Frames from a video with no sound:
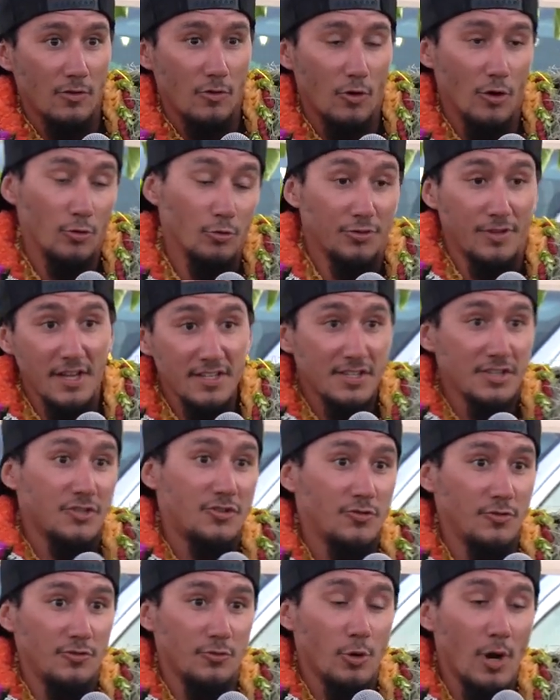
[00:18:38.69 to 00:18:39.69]
or who doesn't
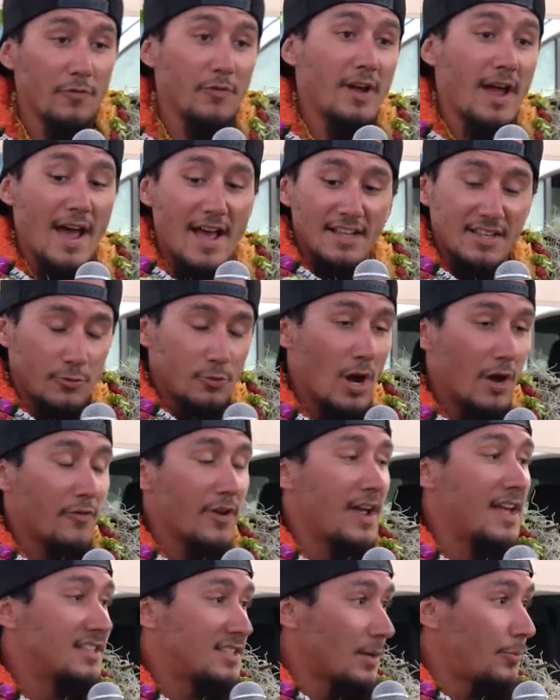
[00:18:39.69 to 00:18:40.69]
choose, whoever has whoever
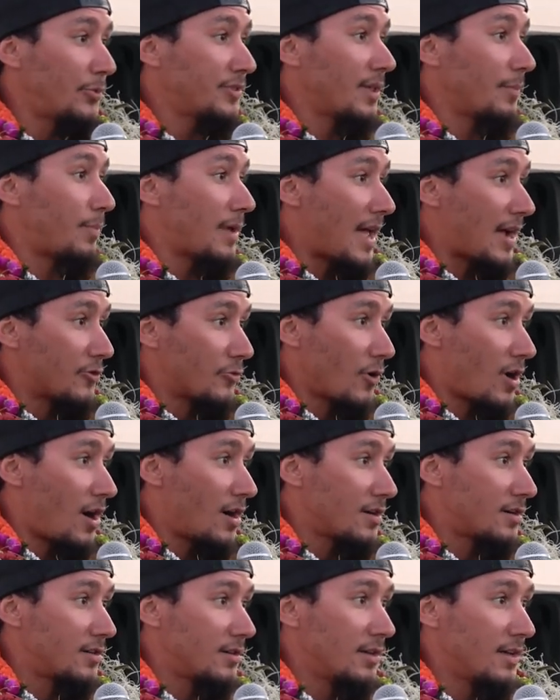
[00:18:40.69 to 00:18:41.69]
ends up with the black
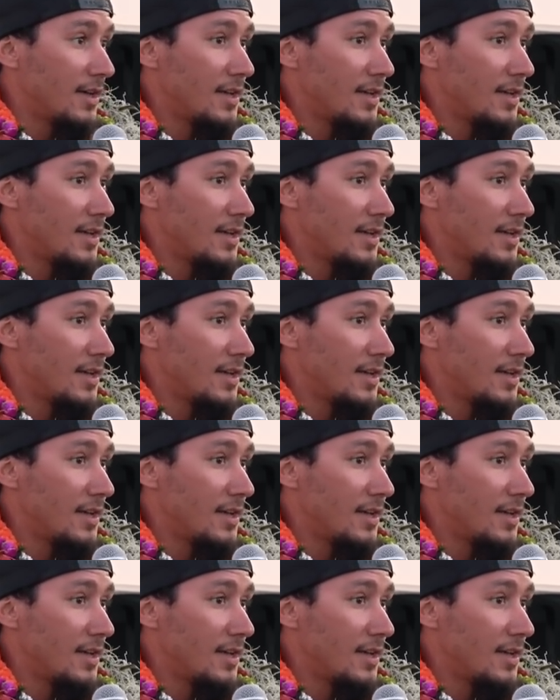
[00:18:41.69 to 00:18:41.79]
rock